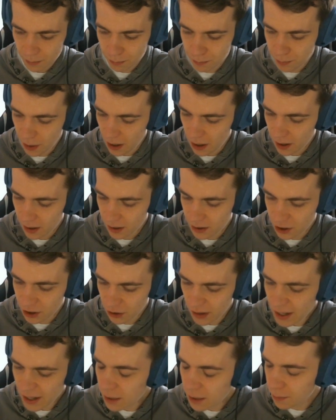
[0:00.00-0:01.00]

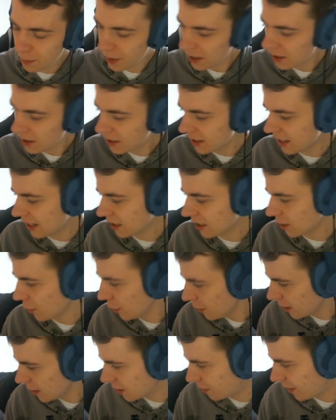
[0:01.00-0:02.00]
Dragon Paladin has
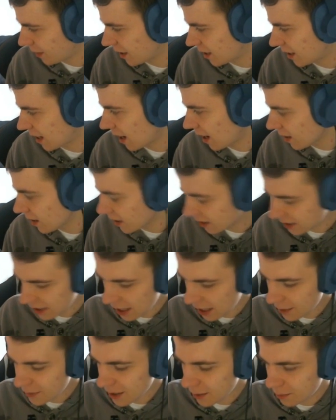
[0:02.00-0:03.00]
always been an
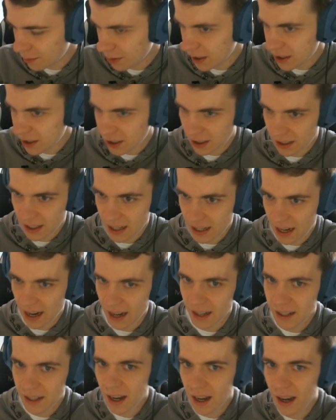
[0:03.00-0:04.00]
archetype that Blizzard
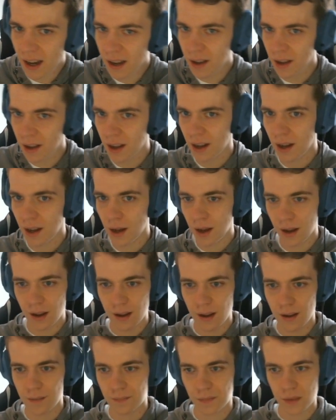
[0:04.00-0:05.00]
kinda
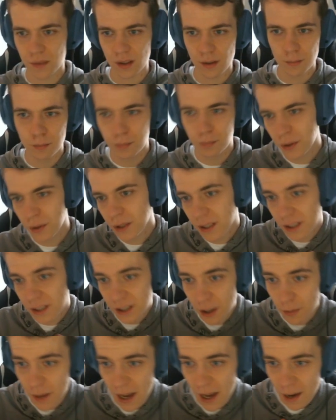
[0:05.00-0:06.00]
put
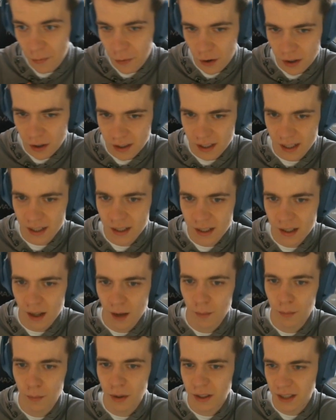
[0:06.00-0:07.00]
some effort in,
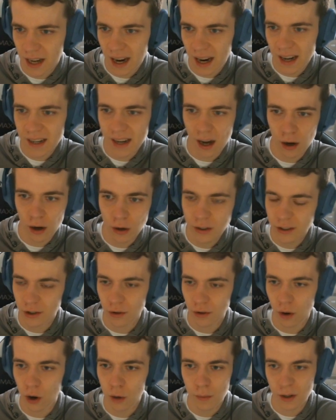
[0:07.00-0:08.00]
but kinda also
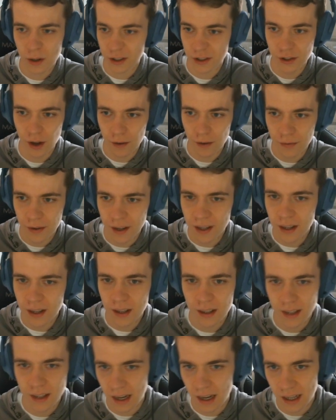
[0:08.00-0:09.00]
almost nothing.
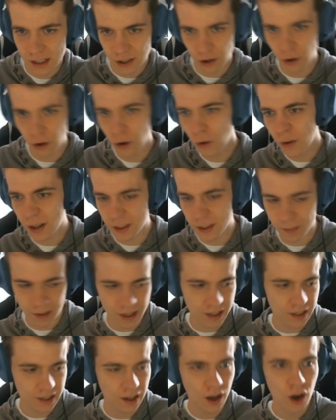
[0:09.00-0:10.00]
There has always
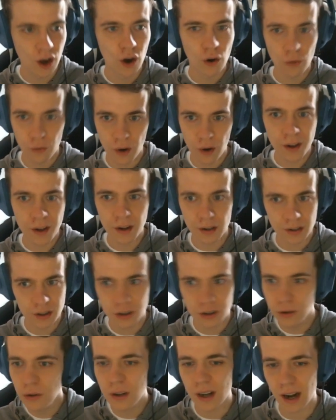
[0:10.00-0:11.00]
been 1 or
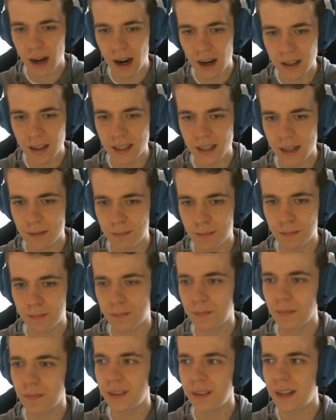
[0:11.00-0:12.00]
2 cards
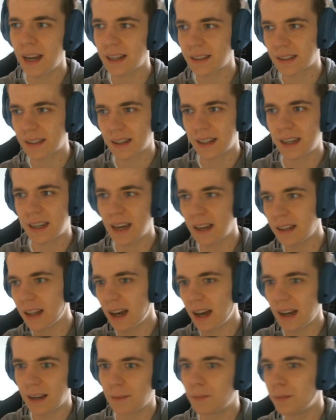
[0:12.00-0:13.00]
that can
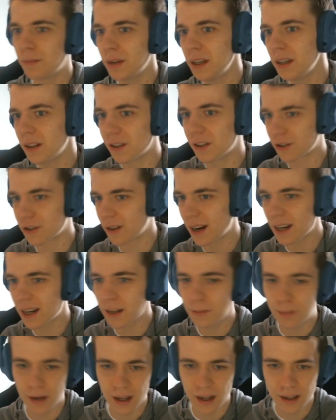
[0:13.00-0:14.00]
like be a
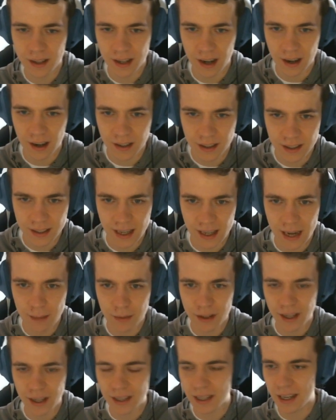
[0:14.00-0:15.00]
Dragon Paladin archetype,
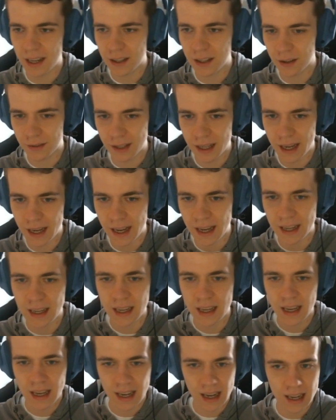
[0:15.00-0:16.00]
but at the end of the day,
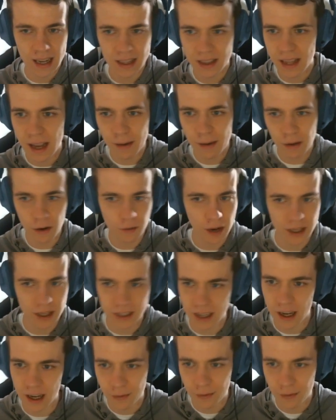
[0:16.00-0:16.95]
it never was a